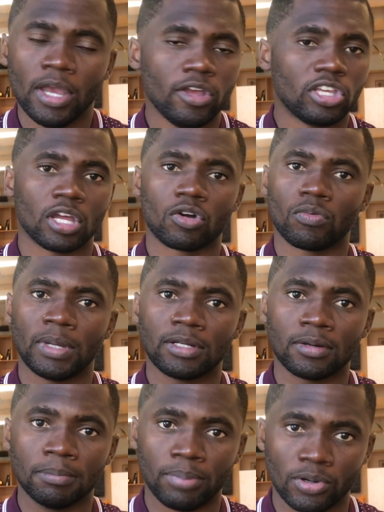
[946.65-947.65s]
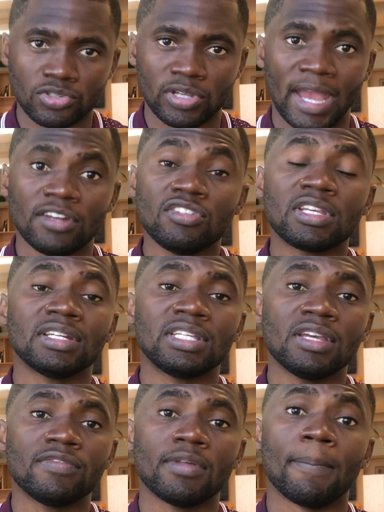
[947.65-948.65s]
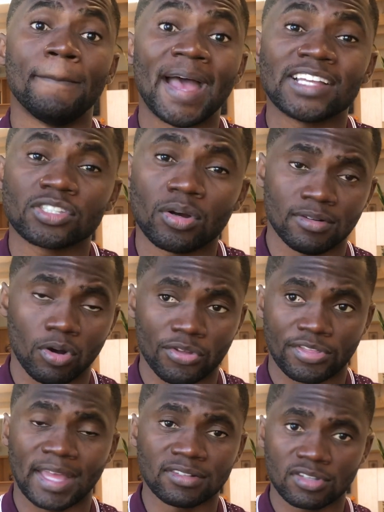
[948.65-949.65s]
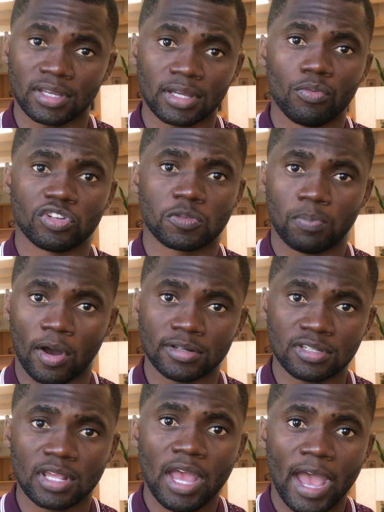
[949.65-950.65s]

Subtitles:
you can remain composed, and you can give the best authentic response